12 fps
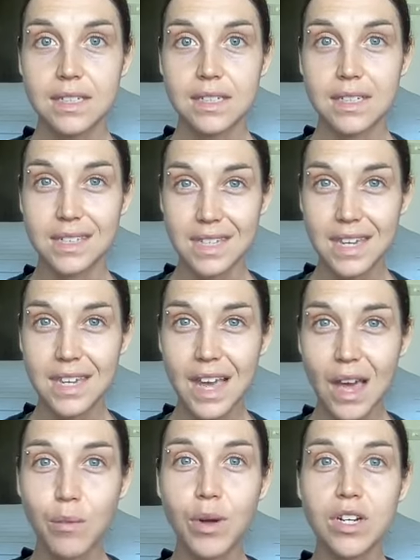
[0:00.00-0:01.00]
You see?
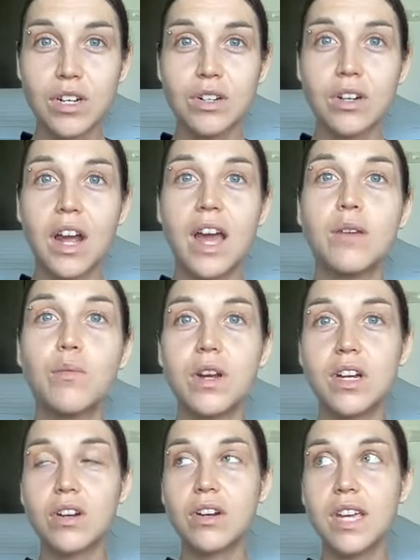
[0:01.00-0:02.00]
And when you're and when
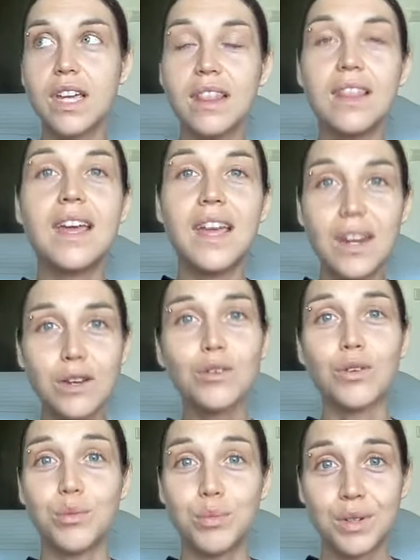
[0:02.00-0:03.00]
you're in the in
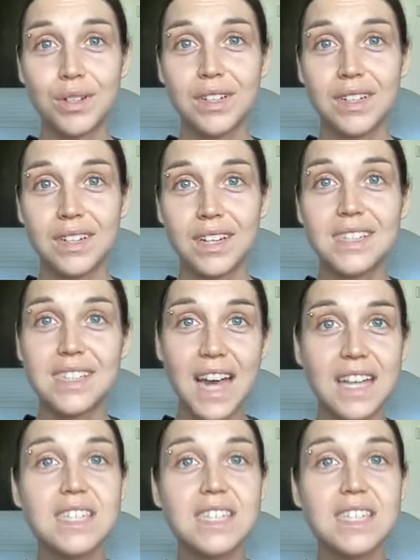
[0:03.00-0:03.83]
group, because that's